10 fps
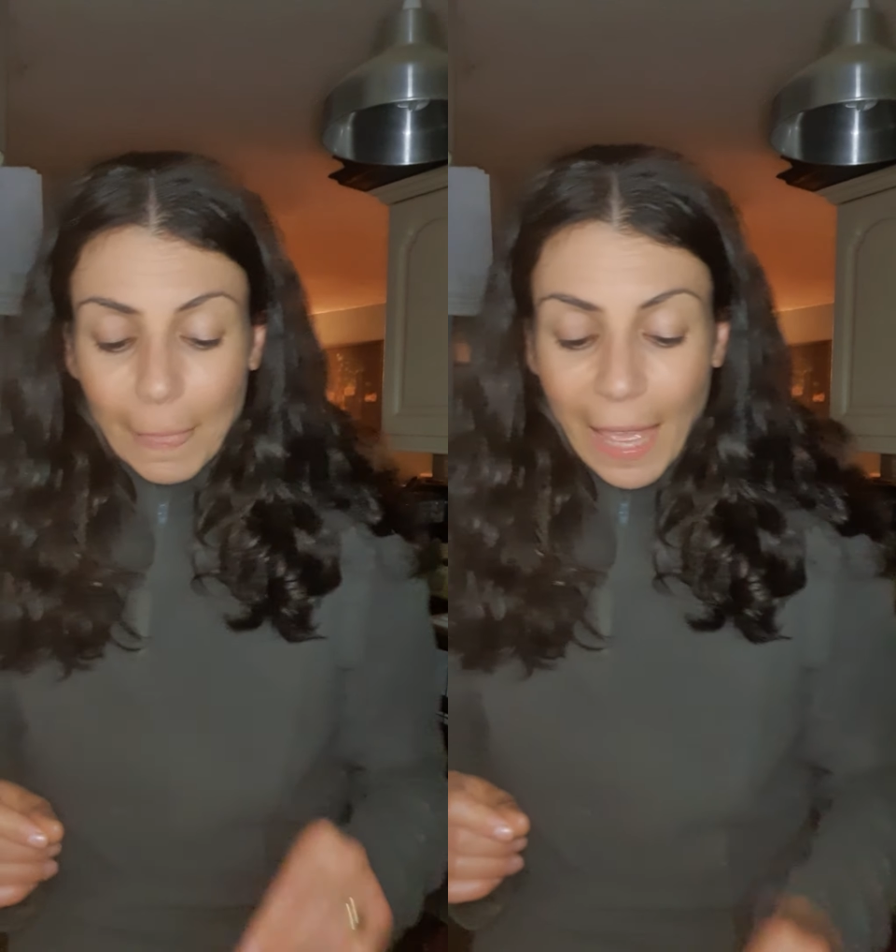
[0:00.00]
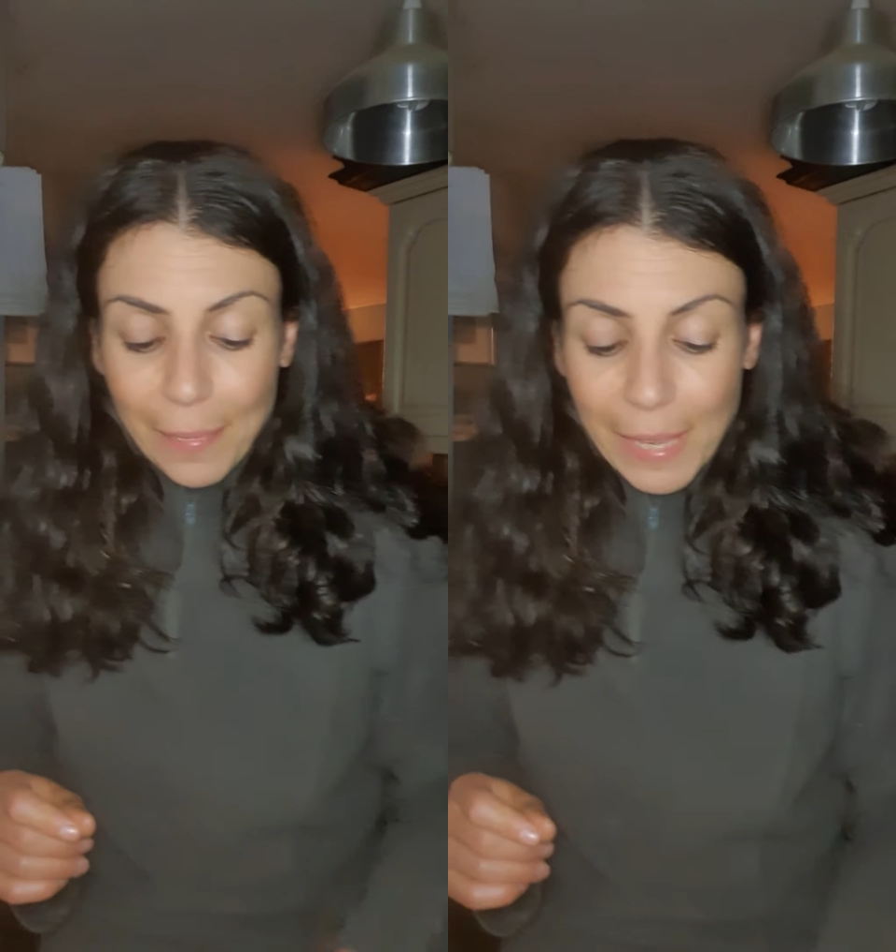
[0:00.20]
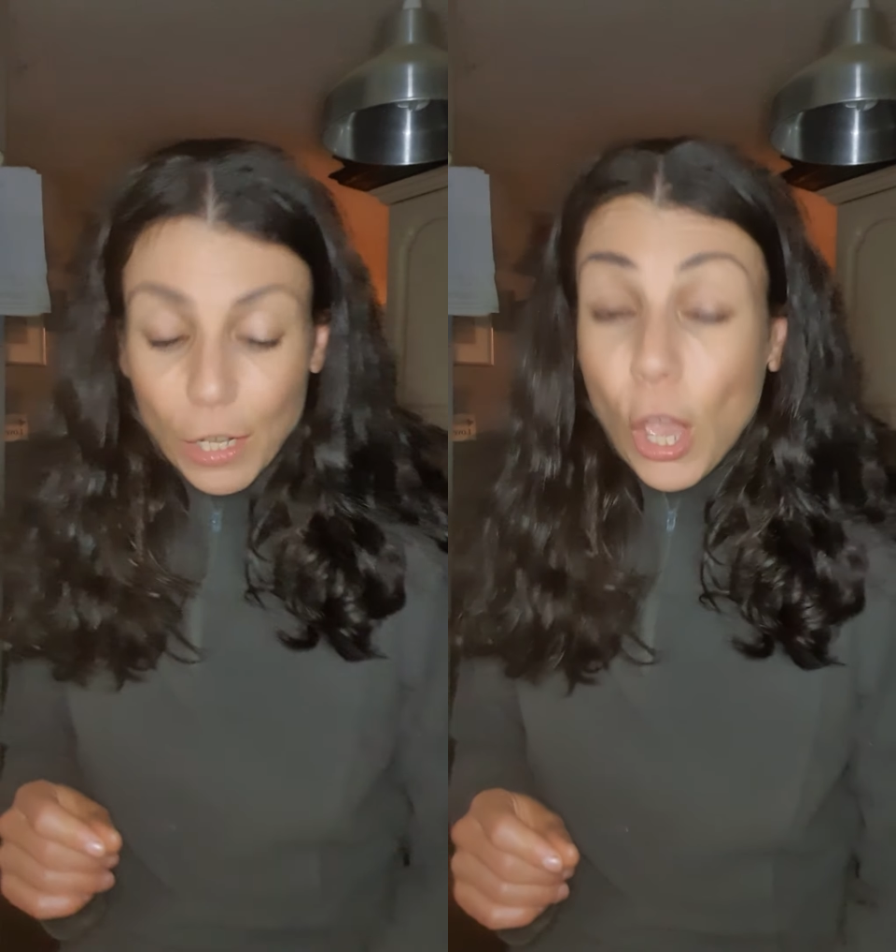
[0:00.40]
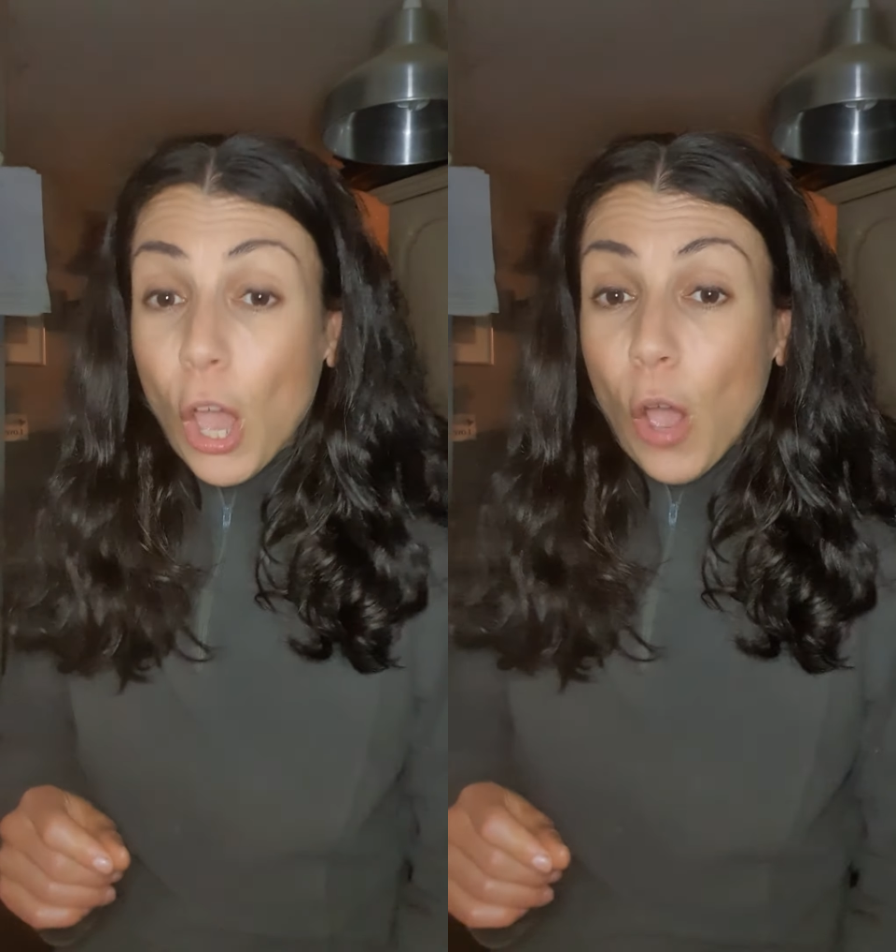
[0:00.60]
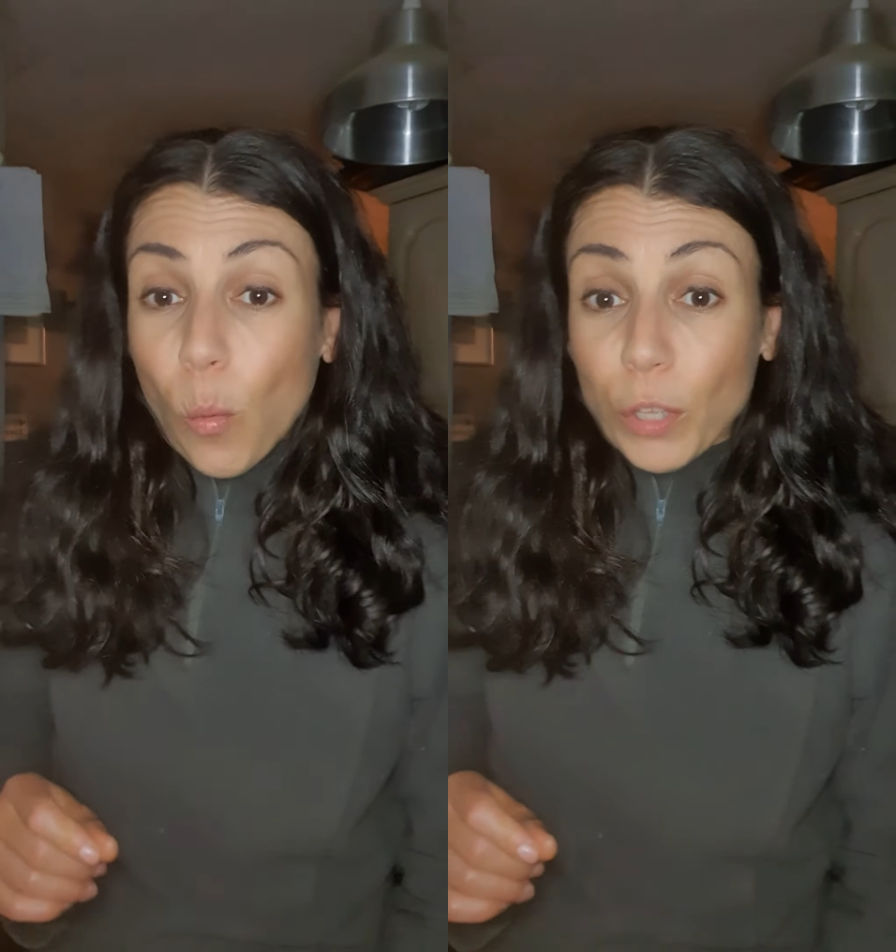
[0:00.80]
and then
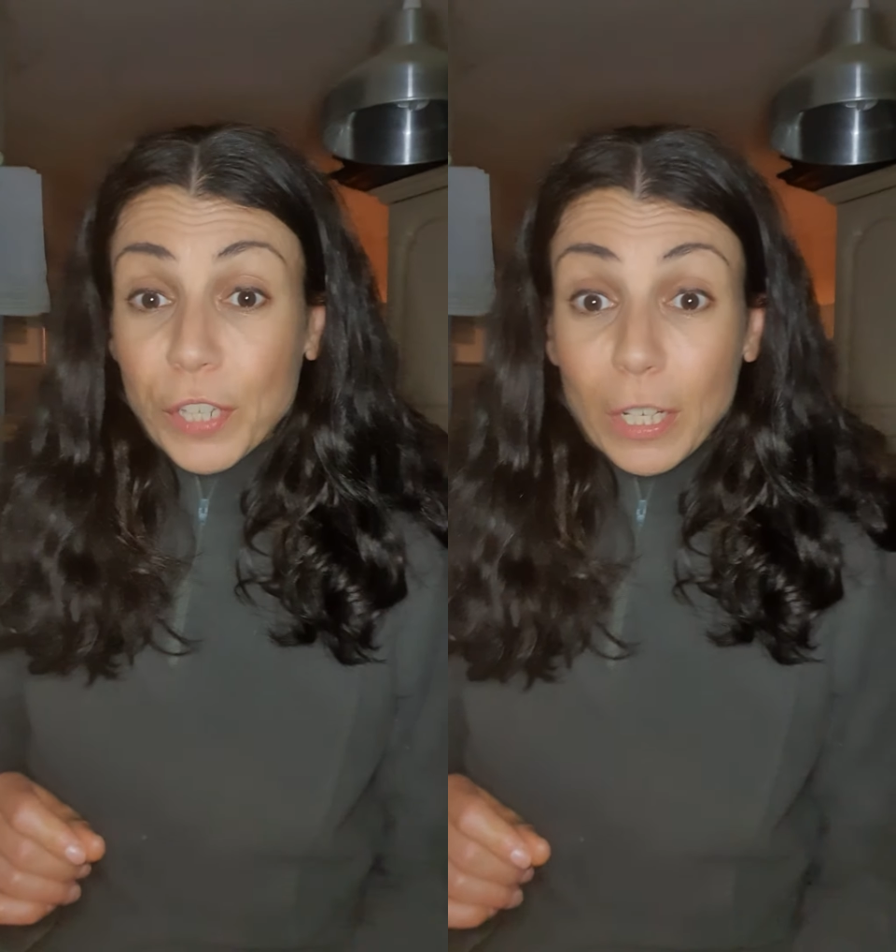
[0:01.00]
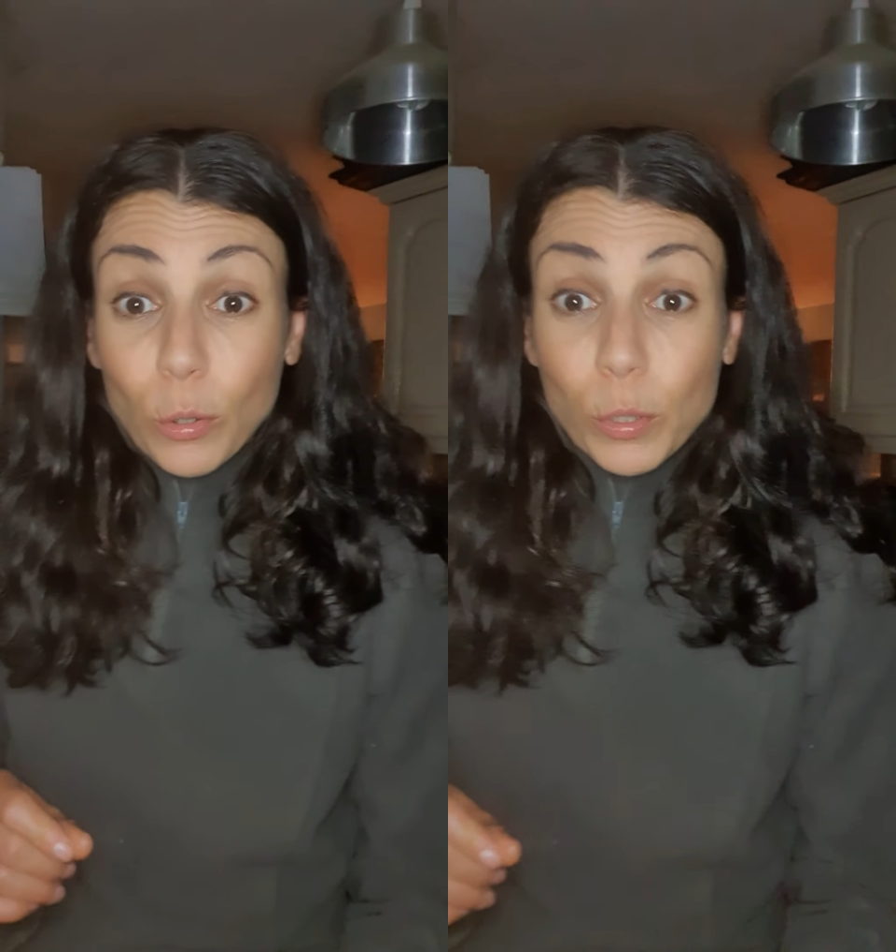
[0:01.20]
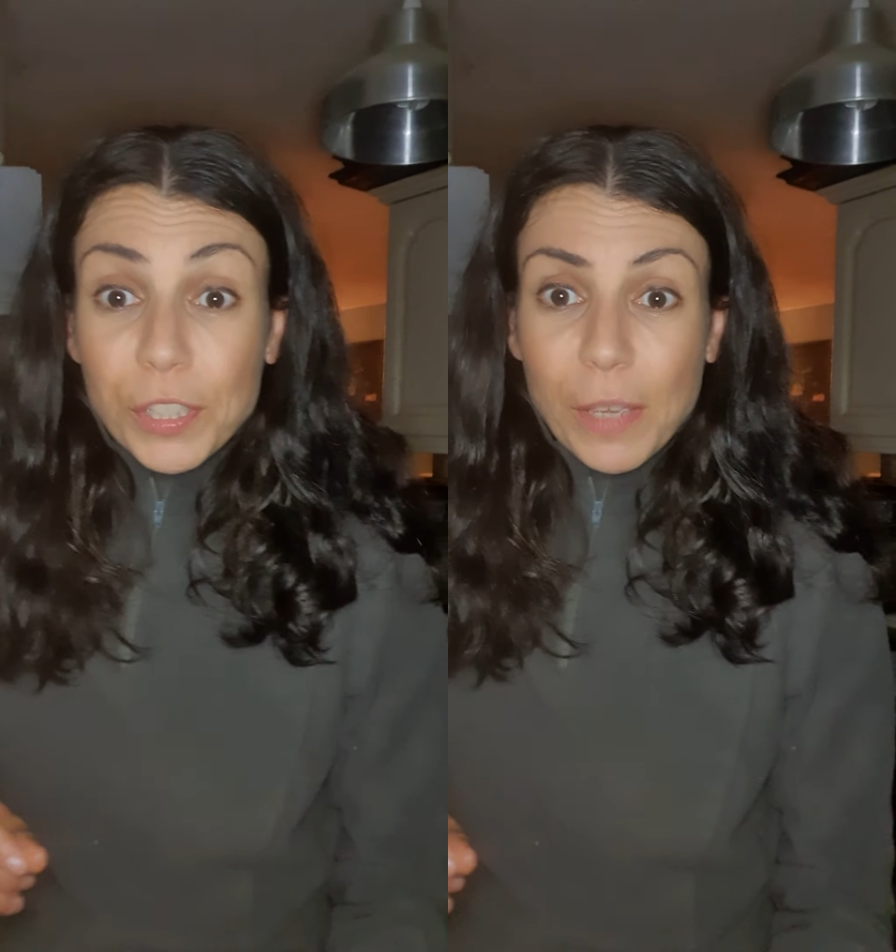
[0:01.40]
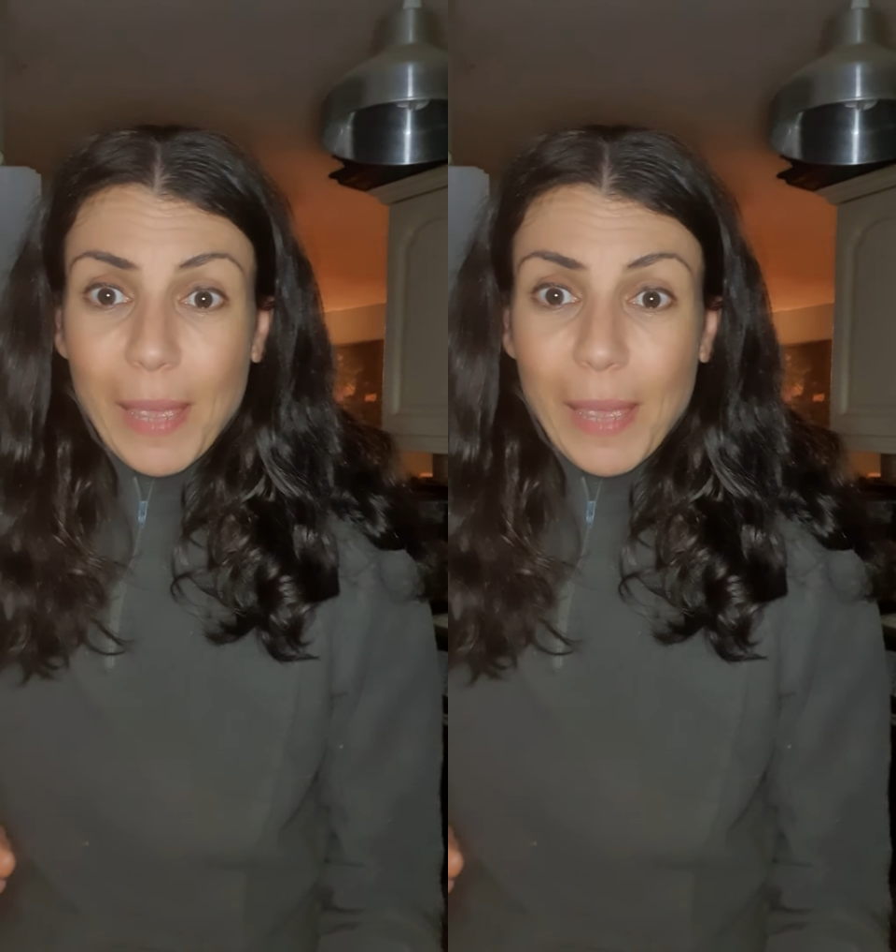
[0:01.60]
what I'll also